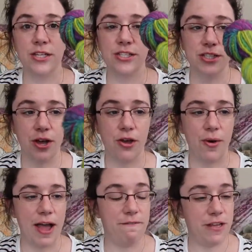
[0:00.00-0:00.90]

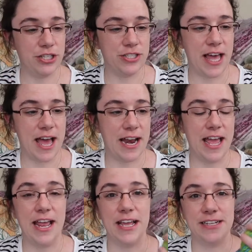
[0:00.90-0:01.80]
So I finished that,
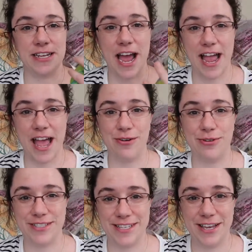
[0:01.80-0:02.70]
and I had
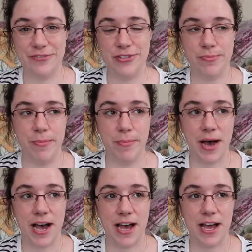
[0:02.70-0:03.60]
received
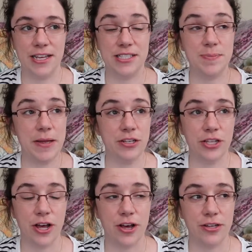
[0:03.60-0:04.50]
my spin
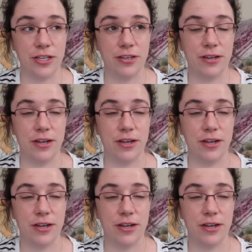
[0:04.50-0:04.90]
along